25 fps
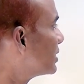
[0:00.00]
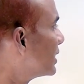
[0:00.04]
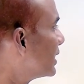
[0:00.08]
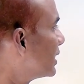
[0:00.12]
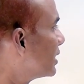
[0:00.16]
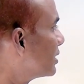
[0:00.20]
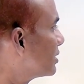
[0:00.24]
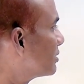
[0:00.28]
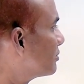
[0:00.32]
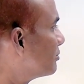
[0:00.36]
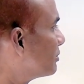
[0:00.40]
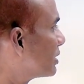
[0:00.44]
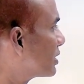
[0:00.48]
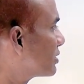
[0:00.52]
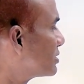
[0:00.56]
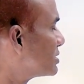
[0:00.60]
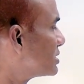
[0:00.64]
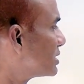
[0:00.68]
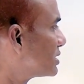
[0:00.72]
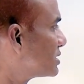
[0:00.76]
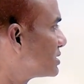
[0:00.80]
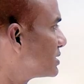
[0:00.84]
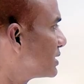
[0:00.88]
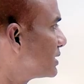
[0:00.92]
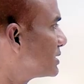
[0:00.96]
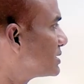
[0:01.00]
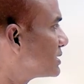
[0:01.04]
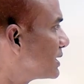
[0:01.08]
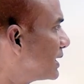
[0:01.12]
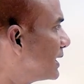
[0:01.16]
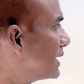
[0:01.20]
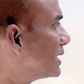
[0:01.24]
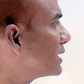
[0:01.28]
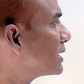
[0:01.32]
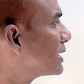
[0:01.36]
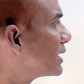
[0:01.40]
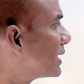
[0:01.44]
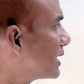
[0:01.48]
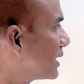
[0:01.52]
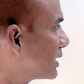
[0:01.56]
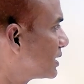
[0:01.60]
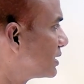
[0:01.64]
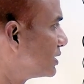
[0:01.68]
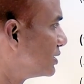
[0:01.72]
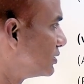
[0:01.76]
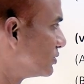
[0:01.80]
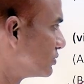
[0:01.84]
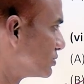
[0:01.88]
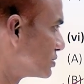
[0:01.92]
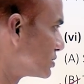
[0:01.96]
read because it says
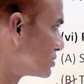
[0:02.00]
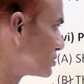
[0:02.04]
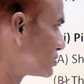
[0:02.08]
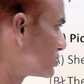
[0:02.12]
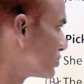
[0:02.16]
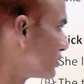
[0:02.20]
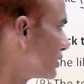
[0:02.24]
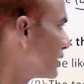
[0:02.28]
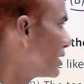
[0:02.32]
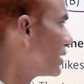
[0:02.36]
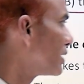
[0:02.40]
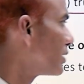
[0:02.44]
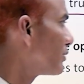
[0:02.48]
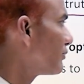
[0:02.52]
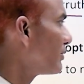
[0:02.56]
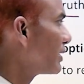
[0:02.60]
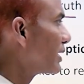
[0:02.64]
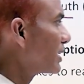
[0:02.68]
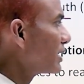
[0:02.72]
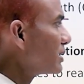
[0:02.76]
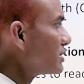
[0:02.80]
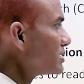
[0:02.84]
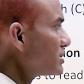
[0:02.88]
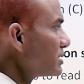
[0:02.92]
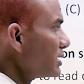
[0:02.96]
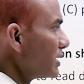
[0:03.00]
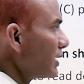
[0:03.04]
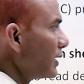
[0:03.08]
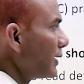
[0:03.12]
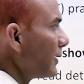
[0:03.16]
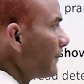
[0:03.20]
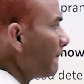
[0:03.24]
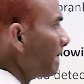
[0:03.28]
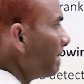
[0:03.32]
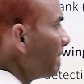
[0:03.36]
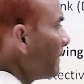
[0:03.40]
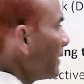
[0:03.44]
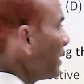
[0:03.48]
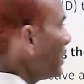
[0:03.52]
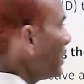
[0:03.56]
incorrect use. So here we can say